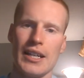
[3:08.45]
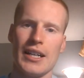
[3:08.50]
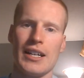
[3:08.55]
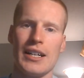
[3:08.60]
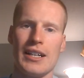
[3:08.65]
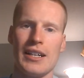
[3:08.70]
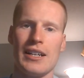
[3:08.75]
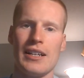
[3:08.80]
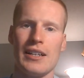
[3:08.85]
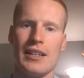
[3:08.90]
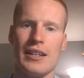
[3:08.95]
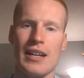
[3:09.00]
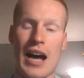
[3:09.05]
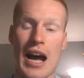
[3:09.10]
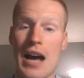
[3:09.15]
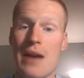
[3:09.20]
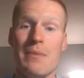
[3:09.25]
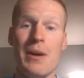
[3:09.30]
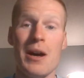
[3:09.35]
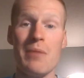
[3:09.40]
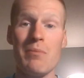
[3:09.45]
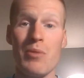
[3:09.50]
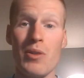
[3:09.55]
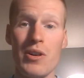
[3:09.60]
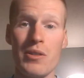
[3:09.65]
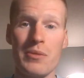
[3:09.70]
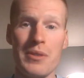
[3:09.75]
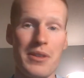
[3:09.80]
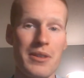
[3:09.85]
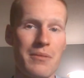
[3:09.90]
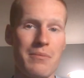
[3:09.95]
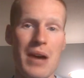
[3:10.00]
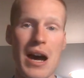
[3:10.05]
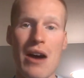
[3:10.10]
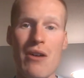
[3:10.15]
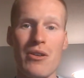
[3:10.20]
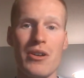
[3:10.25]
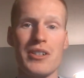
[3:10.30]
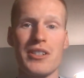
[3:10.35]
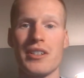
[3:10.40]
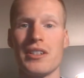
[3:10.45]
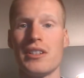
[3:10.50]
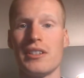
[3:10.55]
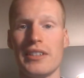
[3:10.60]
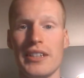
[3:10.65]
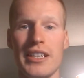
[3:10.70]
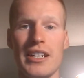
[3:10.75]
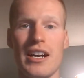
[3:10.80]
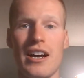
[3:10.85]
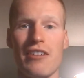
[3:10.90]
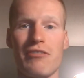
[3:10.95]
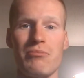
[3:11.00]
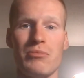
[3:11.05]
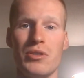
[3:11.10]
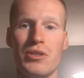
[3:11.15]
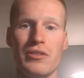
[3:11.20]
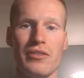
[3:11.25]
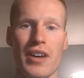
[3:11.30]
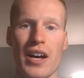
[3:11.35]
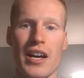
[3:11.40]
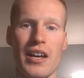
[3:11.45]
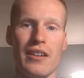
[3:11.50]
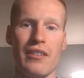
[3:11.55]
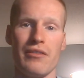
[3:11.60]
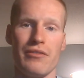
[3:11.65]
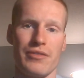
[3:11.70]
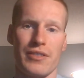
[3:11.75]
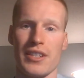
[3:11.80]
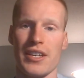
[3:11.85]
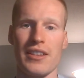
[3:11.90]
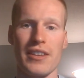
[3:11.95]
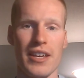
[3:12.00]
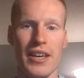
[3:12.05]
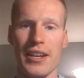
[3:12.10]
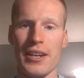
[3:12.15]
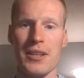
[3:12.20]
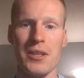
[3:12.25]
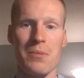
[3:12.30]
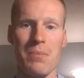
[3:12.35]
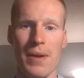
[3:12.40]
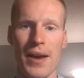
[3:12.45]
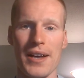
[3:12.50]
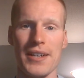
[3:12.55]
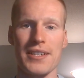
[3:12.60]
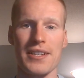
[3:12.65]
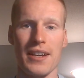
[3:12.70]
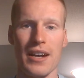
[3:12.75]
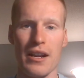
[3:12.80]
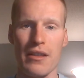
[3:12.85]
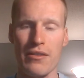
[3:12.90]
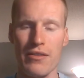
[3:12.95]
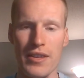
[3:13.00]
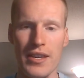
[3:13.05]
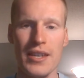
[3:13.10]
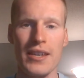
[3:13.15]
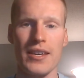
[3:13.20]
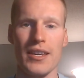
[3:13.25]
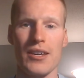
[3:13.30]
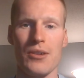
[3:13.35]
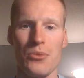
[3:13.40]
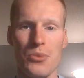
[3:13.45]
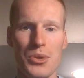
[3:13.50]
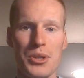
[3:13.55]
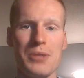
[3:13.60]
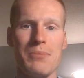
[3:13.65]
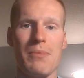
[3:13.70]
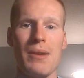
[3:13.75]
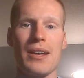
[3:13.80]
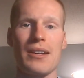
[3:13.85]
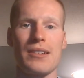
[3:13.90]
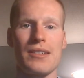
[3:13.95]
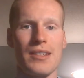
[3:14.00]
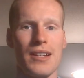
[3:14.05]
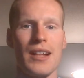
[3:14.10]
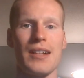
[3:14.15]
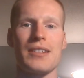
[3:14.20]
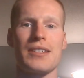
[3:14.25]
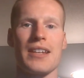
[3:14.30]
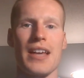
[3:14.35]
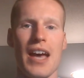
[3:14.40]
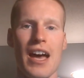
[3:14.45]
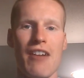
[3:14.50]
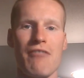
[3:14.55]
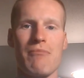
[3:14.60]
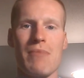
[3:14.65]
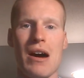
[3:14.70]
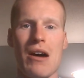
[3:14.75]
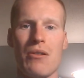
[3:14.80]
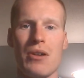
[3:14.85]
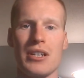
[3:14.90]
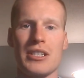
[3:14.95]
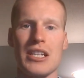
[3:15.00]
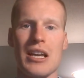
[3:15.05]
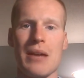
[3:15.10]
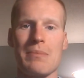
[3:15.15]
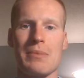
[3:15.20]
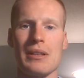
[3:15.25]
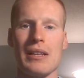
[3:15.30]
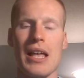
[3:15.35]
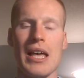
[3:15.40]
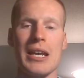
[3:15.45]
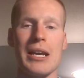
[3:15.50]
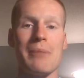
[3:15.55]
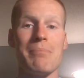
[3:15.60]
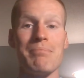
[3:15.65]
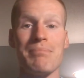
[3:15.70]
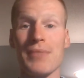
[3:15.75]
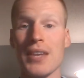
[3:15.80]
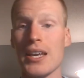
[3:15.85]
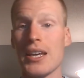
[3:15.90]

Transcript: Uh, I'm on board with the Mauer to leadoff move. I've said that in the past that I think it would make sense to have Mauer atop the lineup.